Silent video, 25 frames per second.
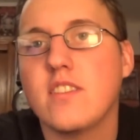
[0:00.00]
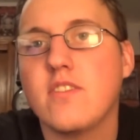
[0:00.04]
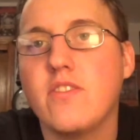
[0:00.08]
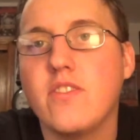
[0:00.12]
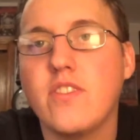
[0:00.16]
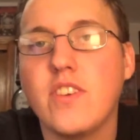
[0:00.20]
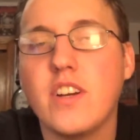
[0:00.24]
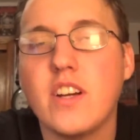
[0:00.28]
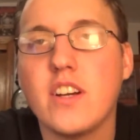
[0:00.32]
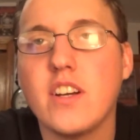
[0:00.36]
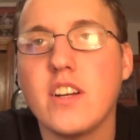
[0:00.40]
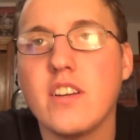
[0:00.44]

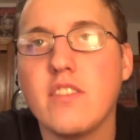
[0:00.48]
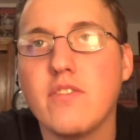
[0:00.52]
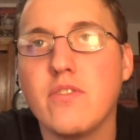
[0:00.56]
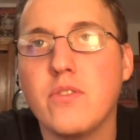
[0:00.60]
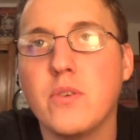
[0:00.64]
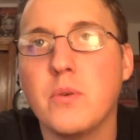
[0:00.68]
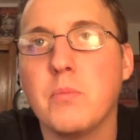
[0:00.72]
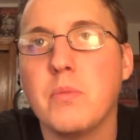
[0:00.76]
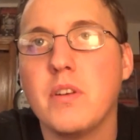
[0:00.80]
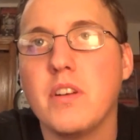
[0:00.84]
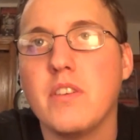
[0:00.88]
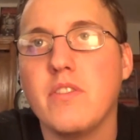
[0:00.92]
very
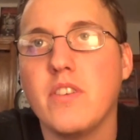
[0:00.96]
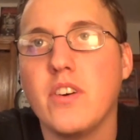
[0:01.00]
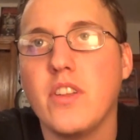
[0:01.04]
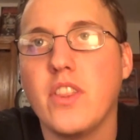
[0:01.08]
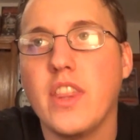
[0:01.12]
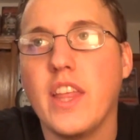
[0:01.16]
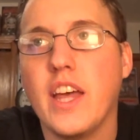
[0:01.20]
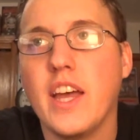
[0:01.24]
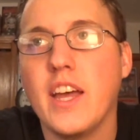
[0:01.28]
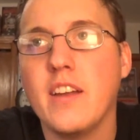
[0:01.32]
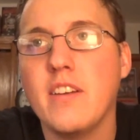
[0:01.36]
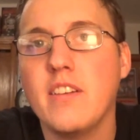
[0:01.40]
informative
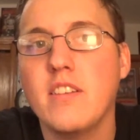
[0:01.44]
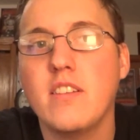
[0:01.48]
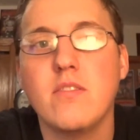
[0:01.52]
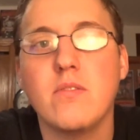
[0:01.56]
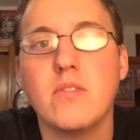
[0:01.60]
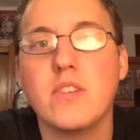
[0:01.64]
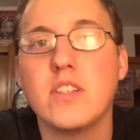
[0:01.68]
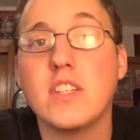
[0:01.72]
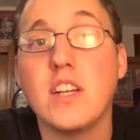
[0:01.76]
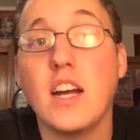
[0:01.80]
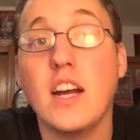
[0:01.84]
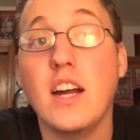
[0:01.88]
on that,
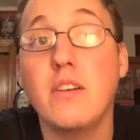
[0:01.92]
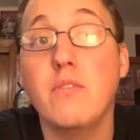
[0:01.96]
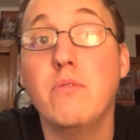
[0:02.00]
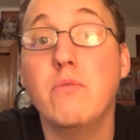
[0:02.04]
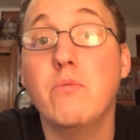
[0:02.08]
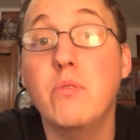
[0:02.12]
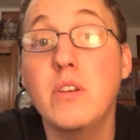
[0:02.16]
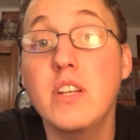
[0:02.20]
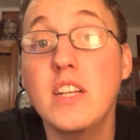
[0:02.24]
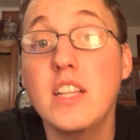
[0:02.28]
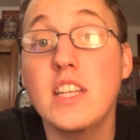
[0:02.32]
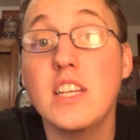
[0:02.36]
which I
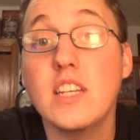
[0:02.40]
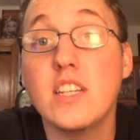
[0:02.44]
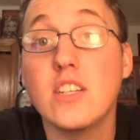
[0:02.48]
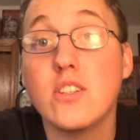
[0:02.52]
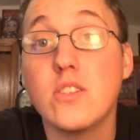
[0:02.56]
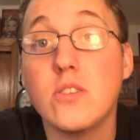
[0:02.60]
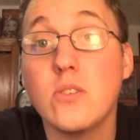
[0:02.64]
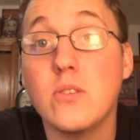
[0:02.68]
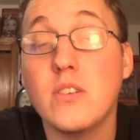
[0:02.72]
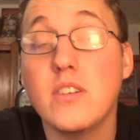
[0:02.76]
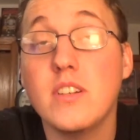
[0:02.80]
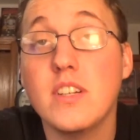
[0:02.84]
really
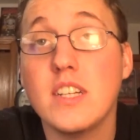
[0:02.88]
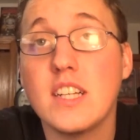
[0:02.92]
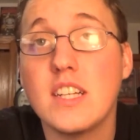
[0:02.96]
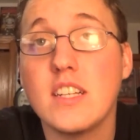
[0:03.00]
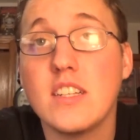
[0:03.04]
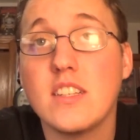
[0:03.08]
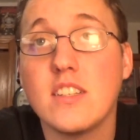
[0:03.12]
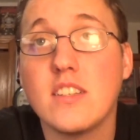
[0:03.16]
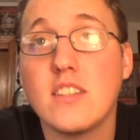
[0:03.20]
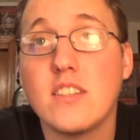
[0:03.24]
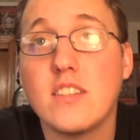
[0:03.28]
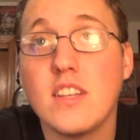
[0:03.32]
enjoy
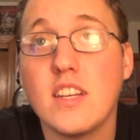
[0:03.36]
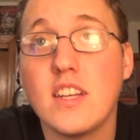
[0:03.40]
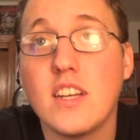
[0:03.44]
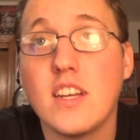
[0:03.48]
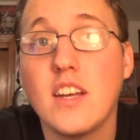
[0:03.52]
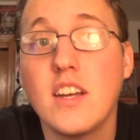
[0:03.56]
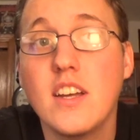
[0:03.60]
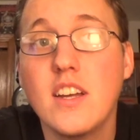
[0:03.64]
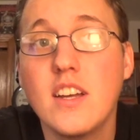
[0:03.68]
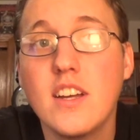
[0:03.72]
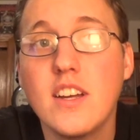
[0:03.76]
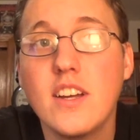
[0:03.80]
because it's
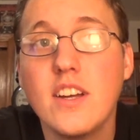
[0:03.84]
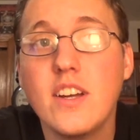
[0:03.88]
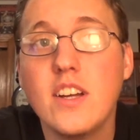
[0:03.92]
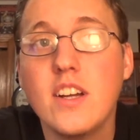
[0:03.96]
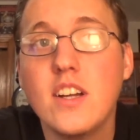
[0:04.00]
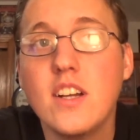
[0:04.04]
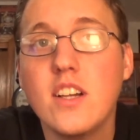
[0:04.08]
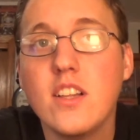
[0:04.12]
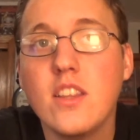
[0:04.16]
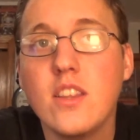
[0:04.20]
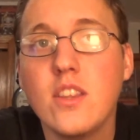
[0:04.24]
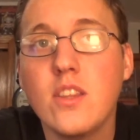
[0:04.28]
like
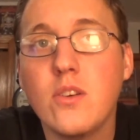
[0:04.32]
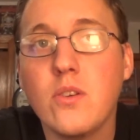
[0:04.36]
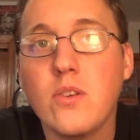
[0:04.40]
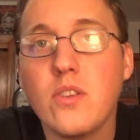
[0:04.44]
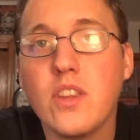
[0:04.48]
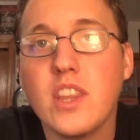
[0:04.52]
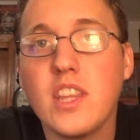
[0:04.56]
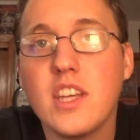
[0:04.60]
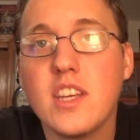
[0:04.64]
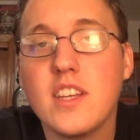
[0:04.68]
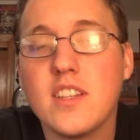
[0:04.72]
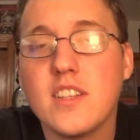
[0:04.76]
little
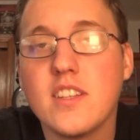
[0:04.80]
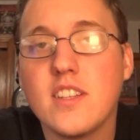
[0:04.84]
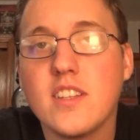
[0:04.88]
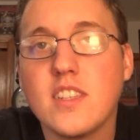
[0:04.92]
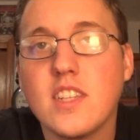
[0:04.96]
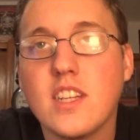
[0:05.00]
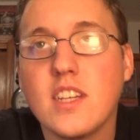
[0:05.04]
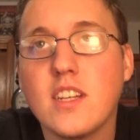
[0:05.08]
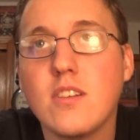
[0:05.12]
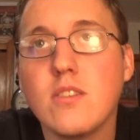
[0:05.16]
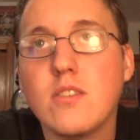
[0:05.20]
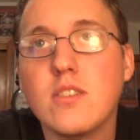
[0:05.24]
things.
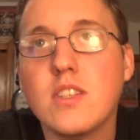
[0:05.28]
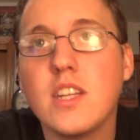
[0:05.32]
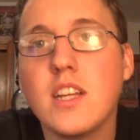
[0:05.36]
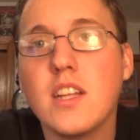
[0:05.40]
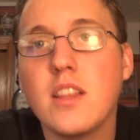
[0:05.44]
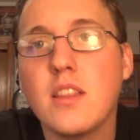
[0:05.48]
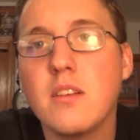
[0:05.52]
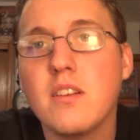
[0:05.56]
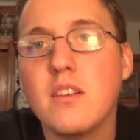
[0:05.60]
It's like you see